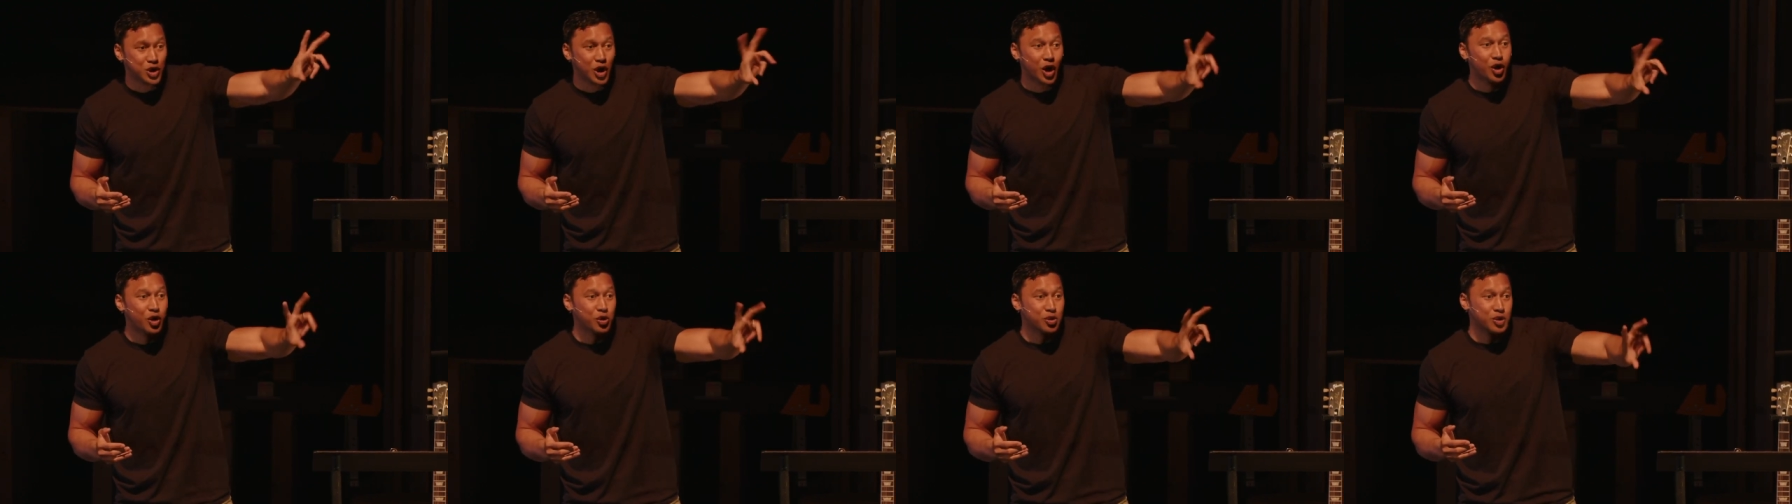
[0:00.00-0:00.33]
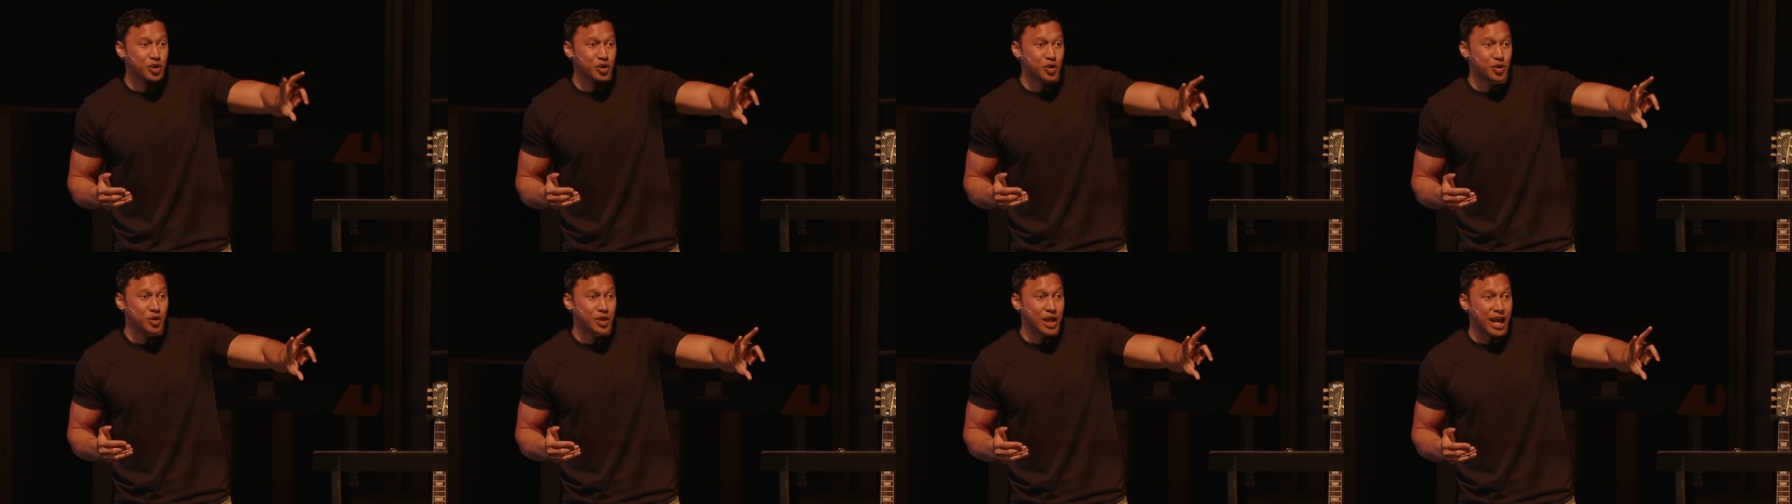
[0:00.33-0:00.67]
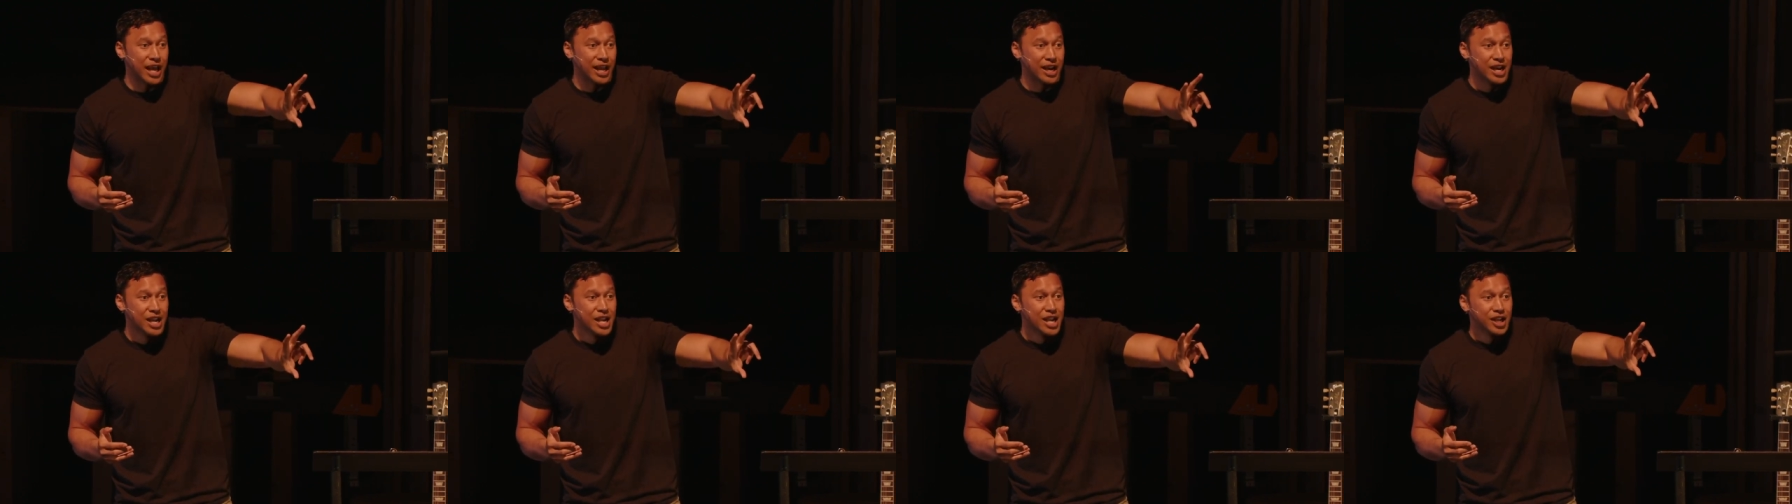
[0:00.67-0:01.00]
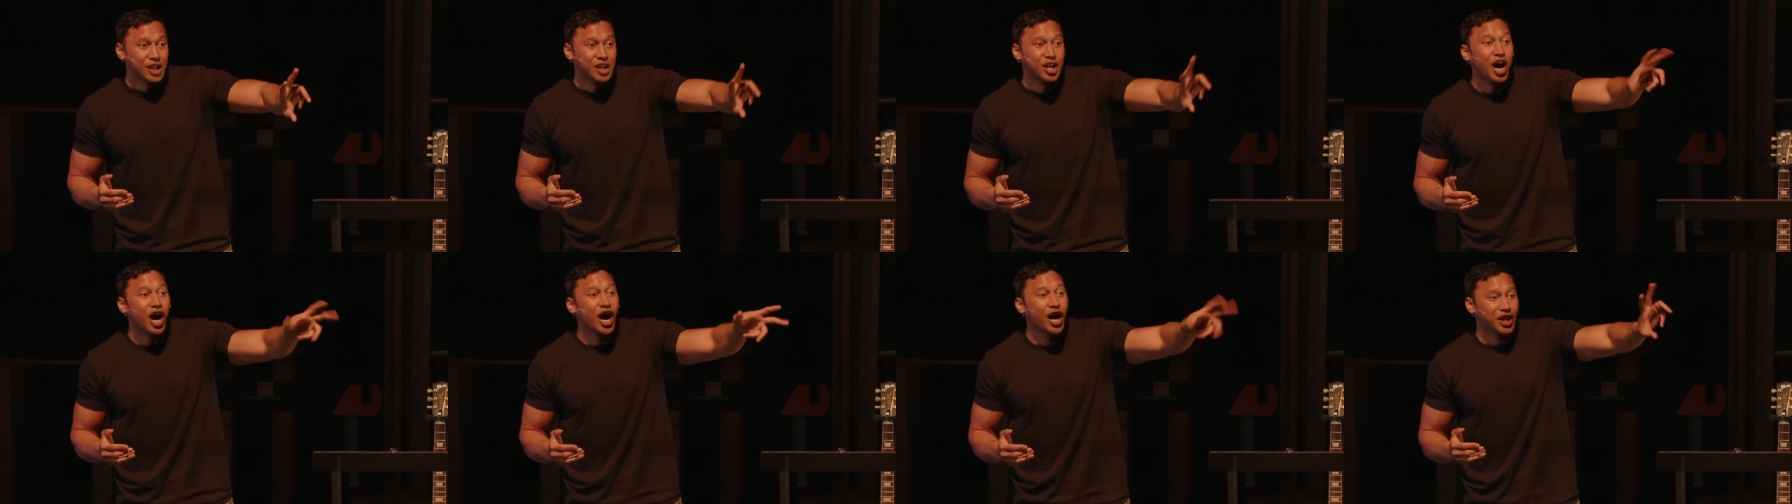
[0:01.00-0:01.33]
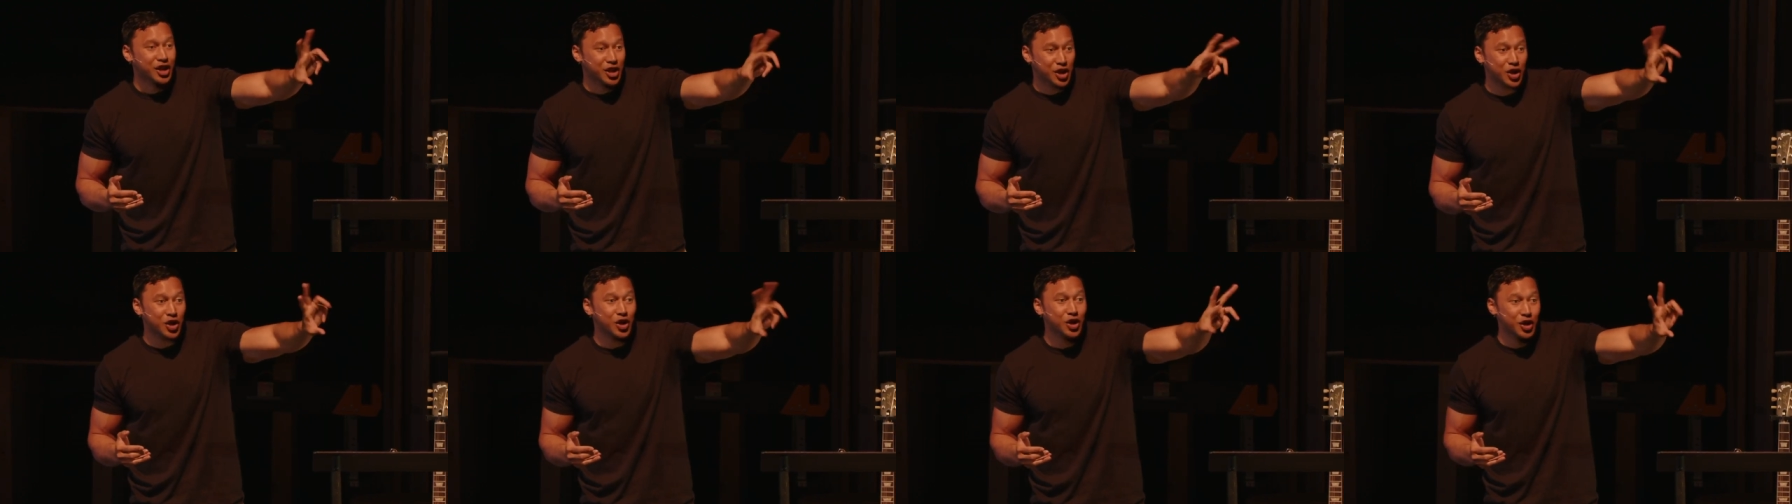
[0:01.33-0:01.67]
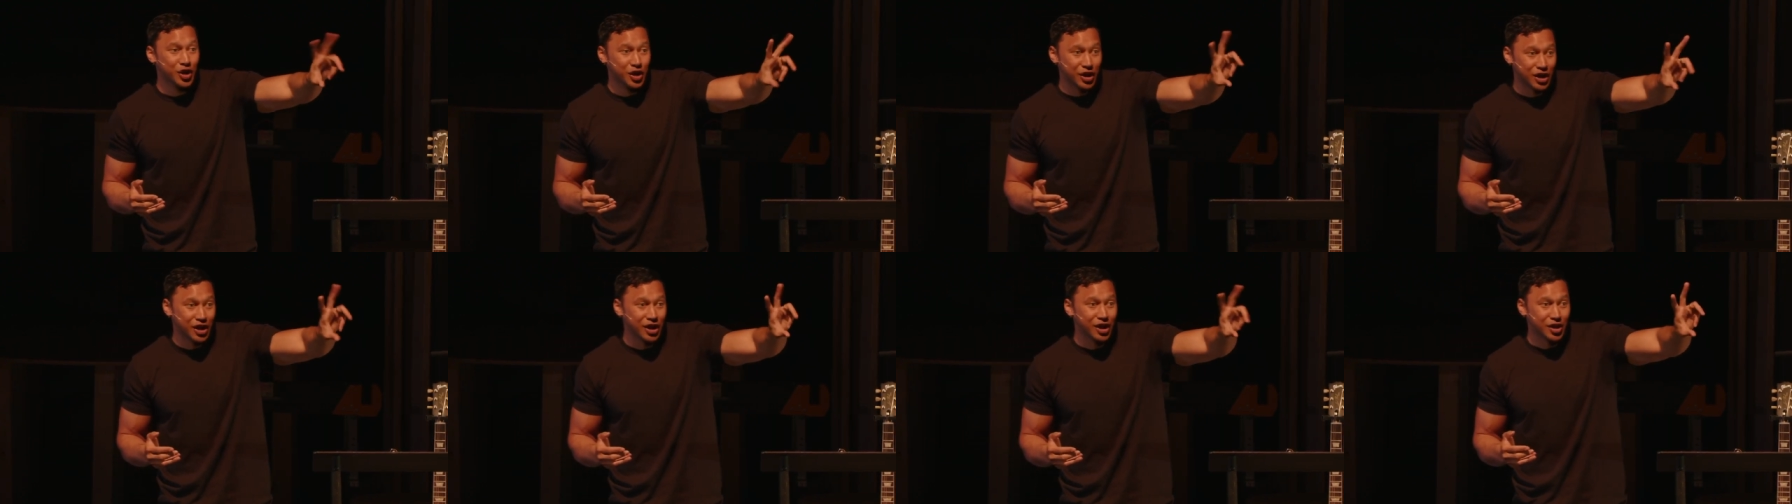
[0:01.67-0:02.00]
told you that God
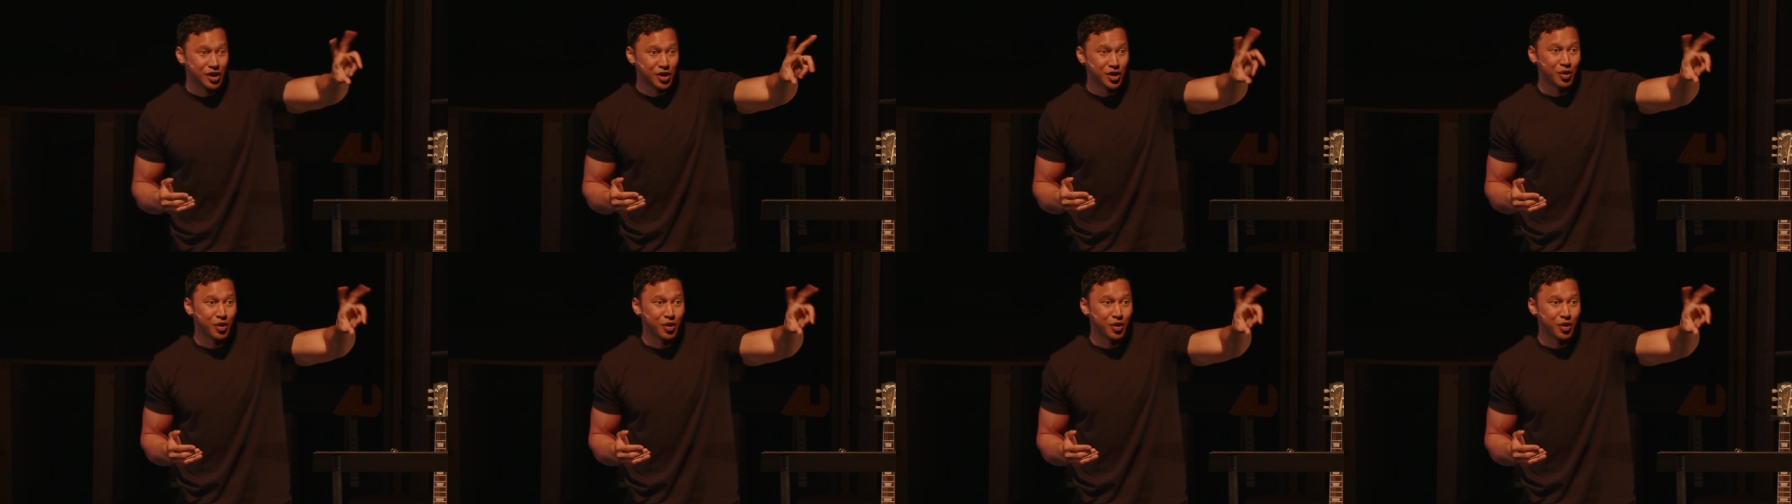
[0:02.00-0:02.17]
could